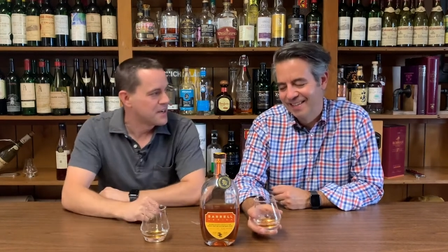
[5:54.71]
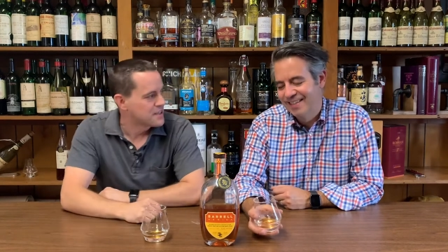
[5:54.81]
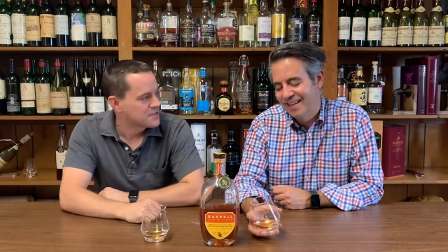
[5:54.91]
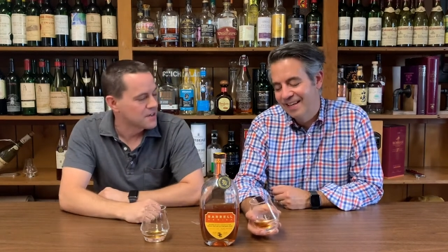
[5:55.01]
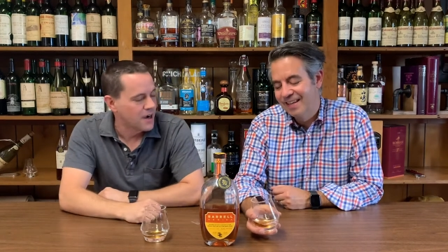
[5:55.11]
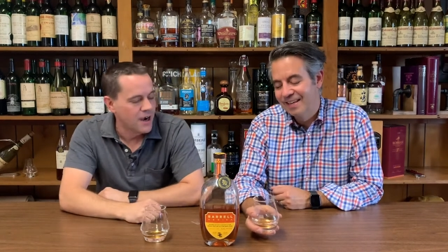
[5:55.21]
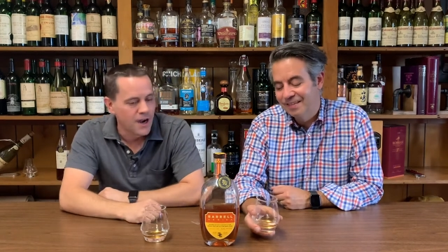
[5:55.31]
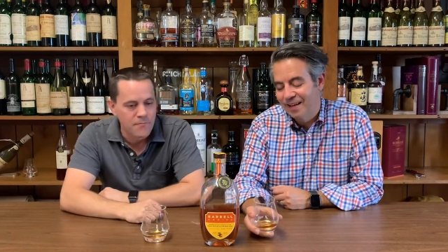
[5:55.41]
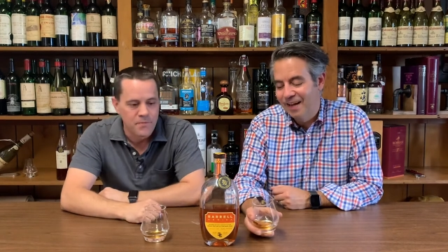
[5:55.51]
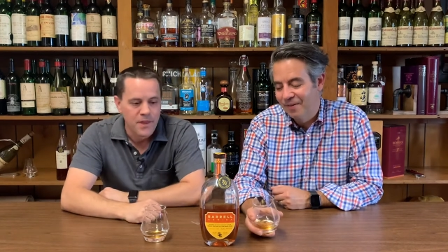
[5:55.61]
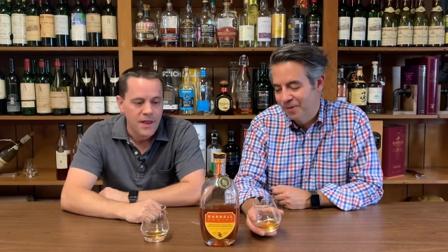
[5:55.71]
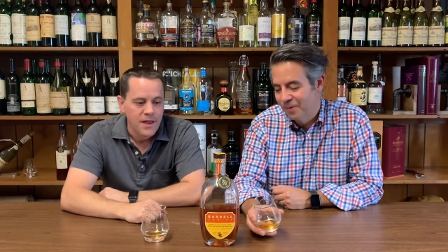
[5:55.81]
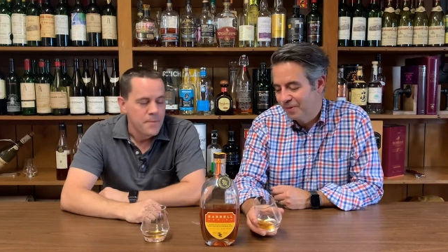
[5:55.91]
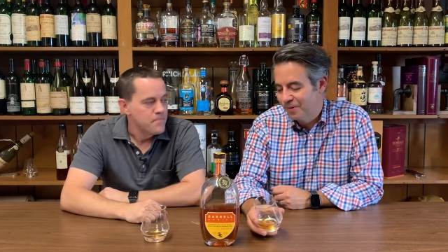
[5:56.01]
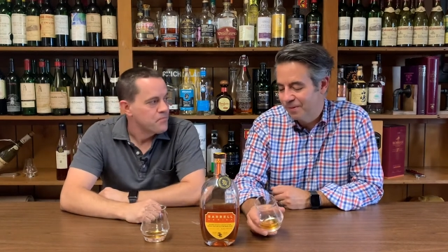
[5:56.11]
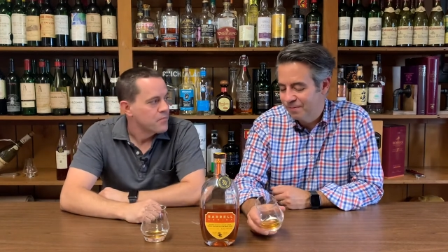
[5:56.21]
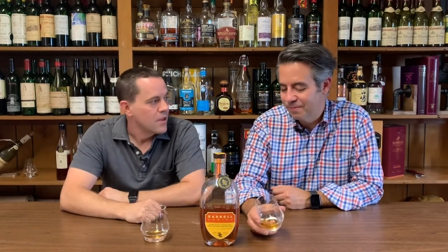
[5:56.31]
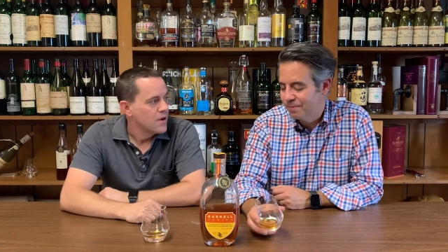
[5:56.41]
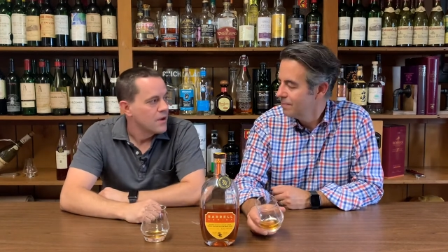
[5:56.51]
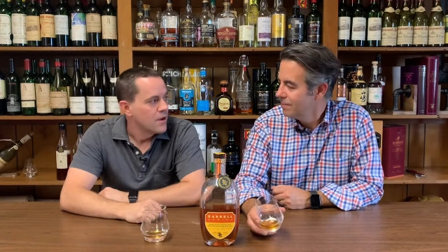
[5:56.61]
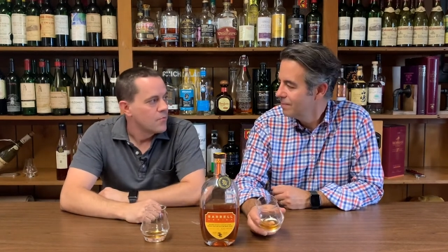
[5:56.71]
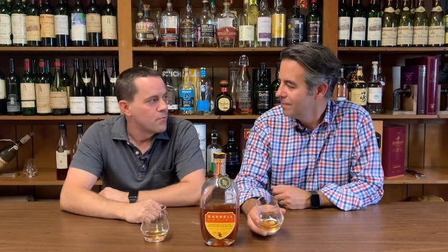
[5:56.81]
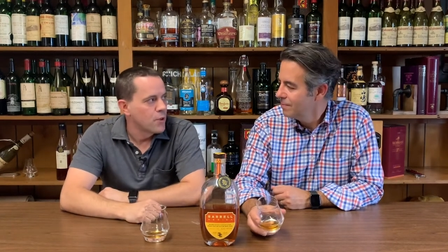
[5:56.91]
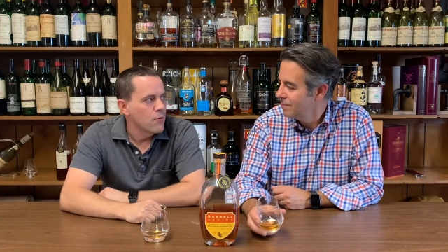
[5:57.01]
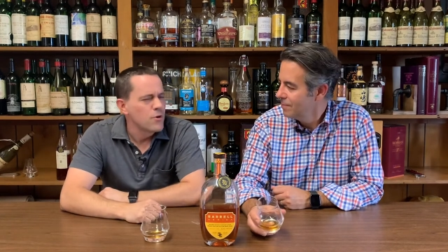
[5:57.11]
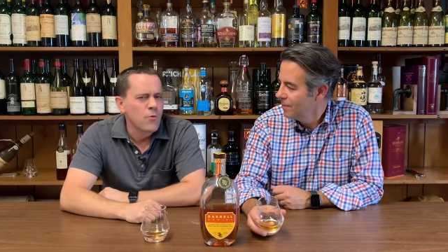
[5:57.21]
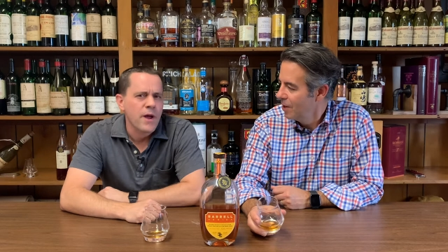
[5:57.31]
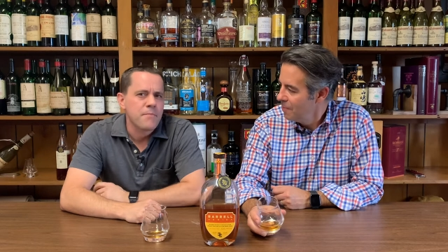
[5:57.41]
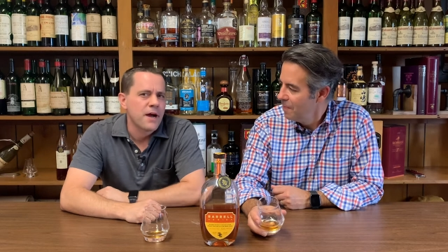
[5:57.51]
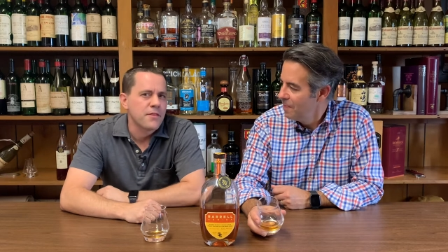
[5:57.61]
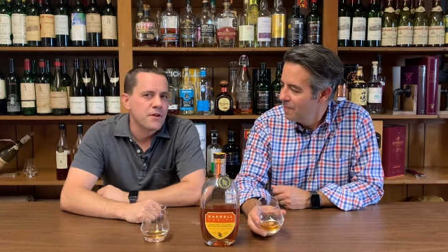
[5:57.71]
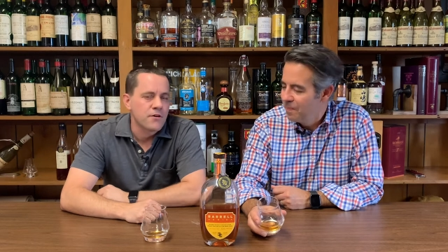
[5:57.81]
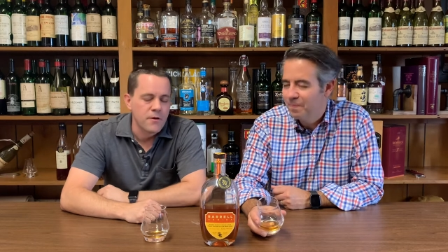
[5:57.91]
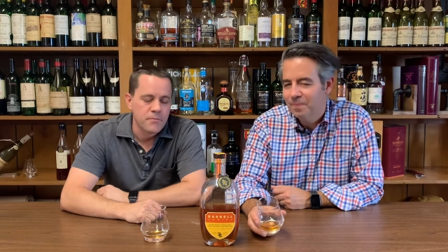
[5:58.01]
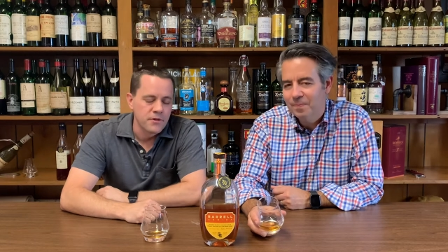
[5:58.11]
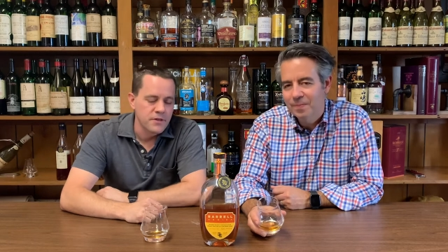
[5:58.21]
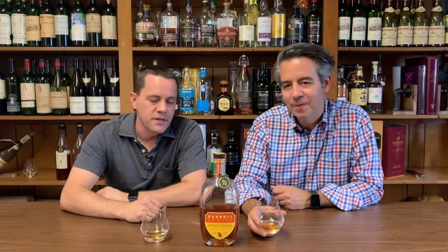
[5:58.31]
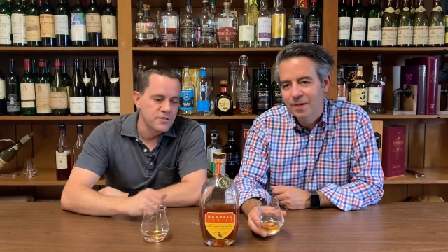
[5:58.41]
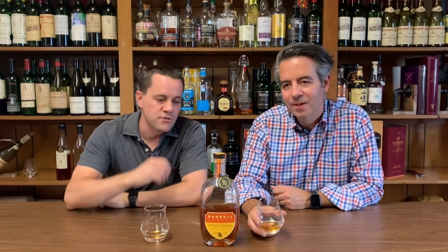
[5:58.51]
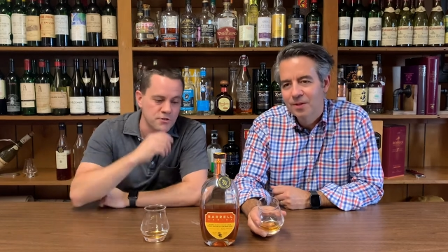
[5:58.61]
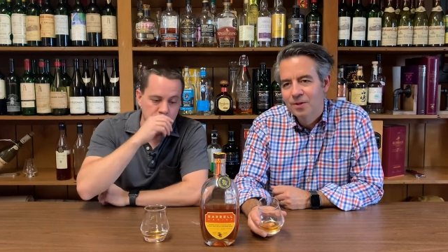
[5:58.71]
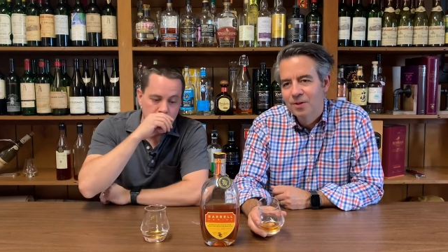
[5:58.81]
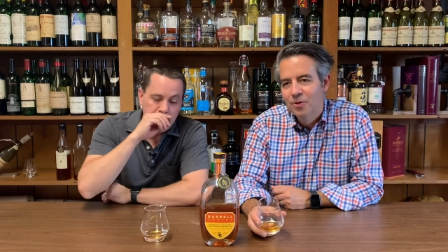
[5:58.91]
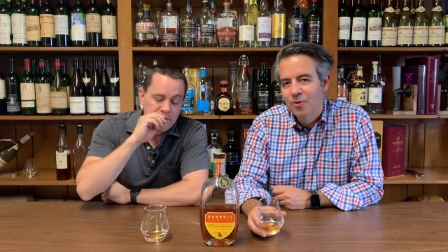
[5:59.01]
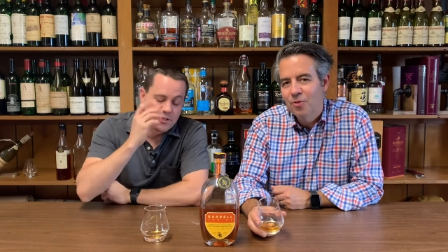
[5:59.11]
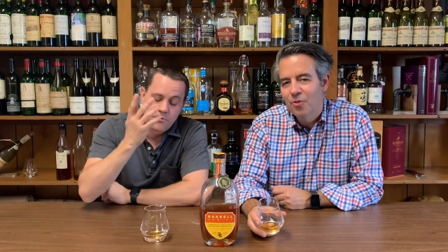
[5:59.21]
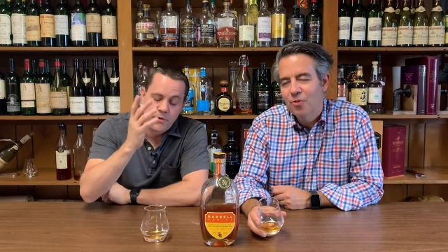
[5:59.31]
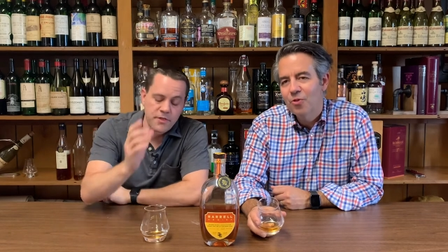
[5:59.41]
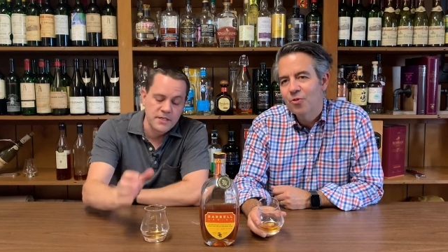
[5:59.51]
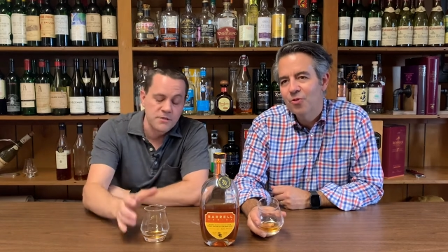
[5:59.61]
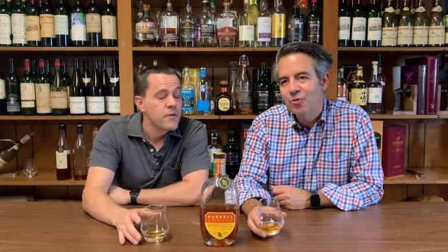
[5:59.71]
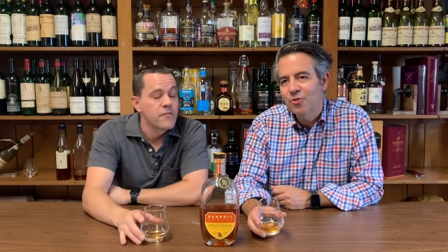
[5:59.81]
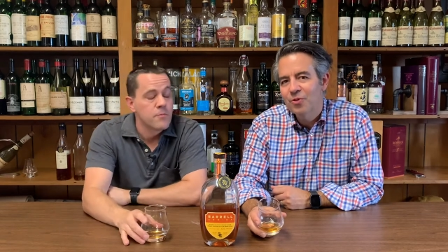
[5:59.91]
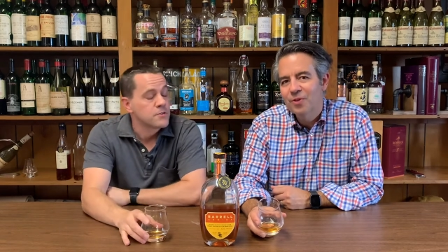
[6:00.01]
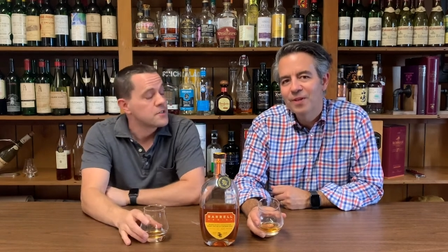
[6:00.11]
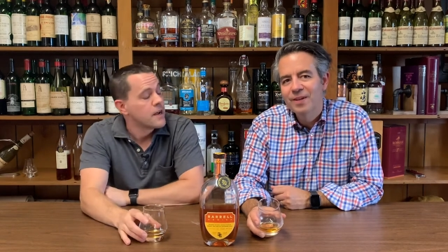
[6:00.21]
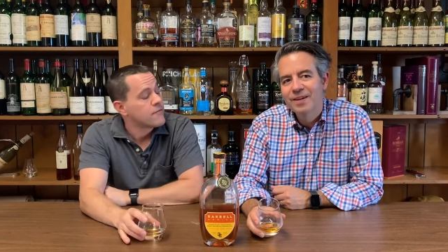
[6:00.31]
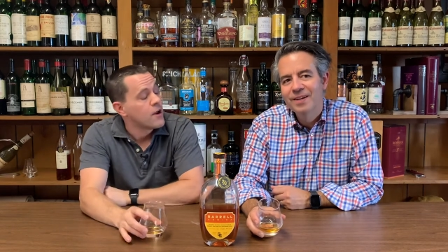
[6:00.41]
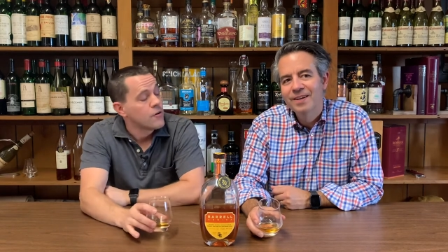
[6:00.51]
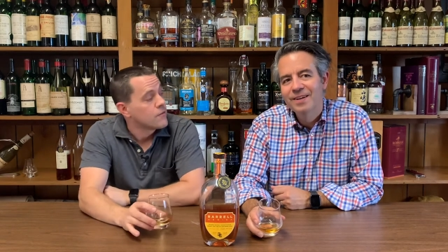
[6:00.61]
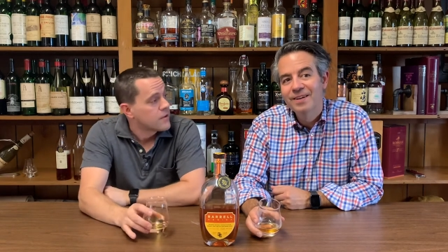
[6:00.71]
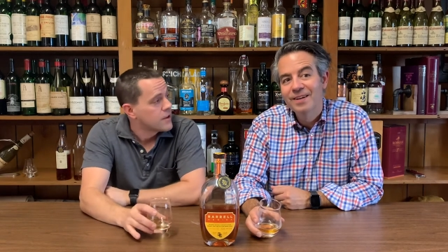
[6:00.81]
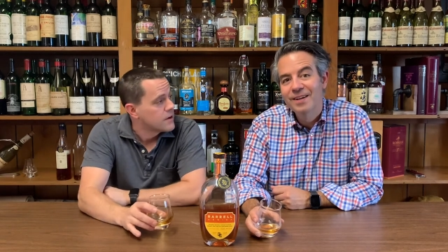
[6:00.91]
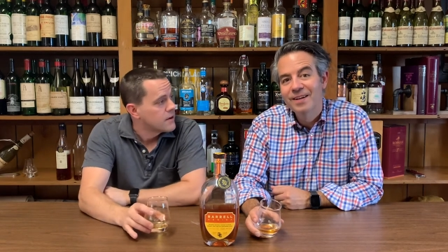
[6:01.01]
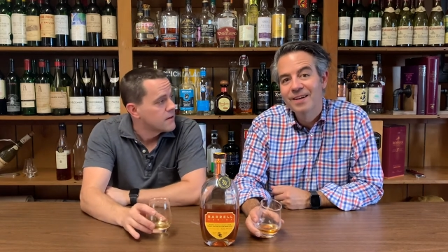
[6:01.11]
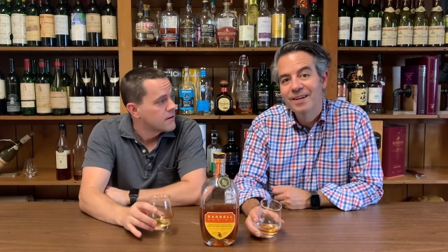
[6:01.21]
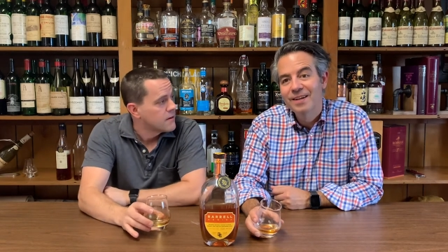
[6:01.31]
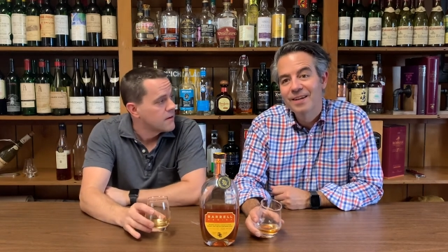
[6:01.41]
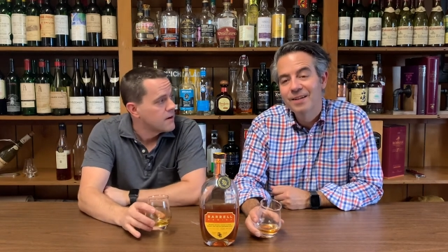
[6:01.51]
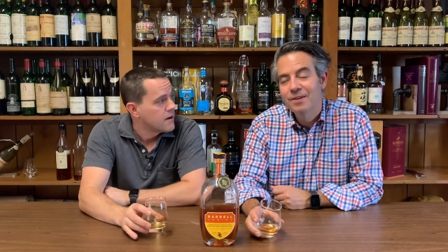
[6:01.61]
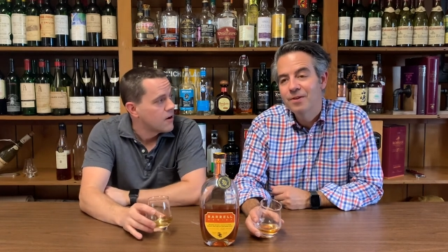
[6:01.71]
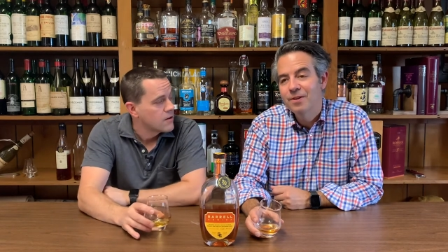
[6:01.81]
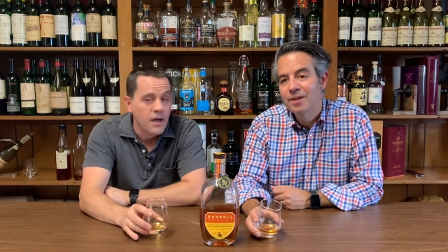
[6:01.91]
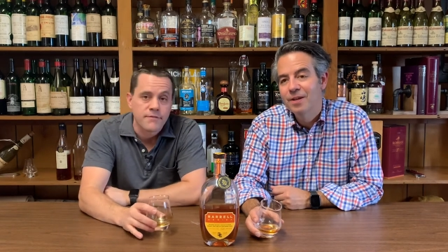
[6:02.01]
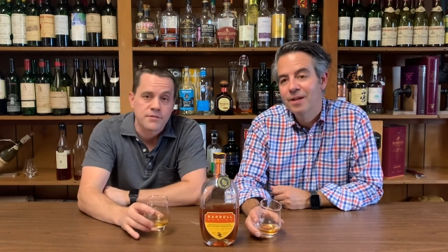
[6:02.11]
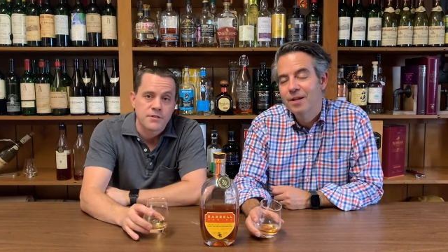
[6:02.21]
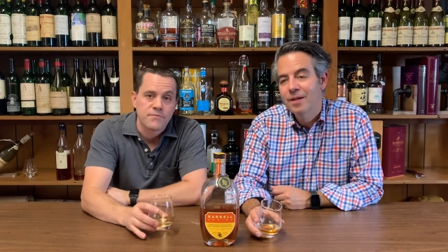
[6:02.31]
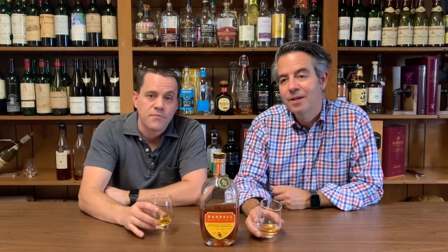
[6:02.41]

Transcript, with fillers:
Speaker 1: is. It is. Um, uh, we were blown away mm. by their ability to describe this with things that we've almost never heard of in uh, our lives.